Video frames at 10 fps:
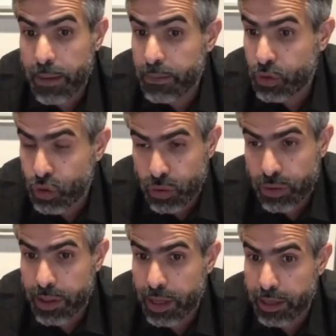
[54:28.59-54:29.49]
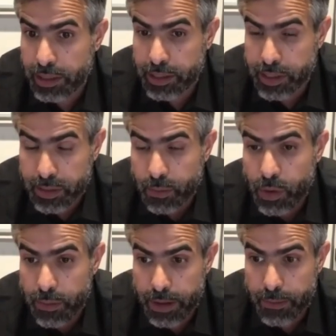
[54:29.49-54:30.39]
I'm sure the criticism
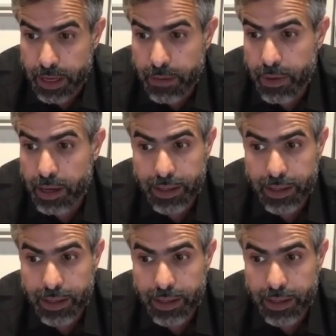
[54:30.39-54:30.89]
will be a big part.